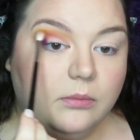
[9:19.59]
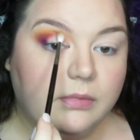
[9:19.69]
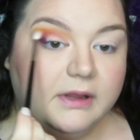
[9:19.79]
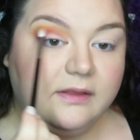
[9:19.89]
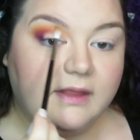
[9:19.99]

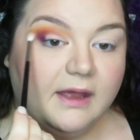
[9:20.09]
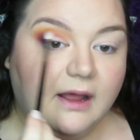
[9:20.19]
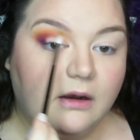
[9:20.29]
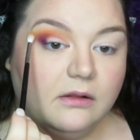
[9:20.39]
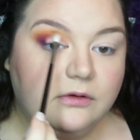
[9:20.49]
blend that
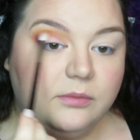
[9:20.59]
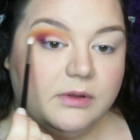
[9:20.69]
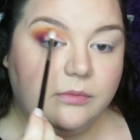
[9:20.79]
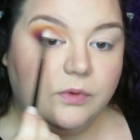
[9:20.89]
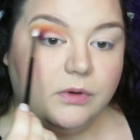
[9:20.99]
out a little
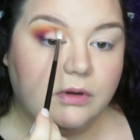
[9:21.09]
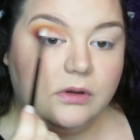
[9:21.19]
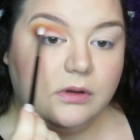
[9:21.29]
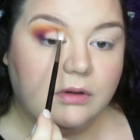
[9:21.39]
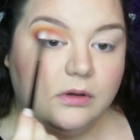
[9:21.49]
bit
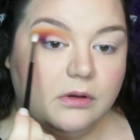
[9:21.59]
more.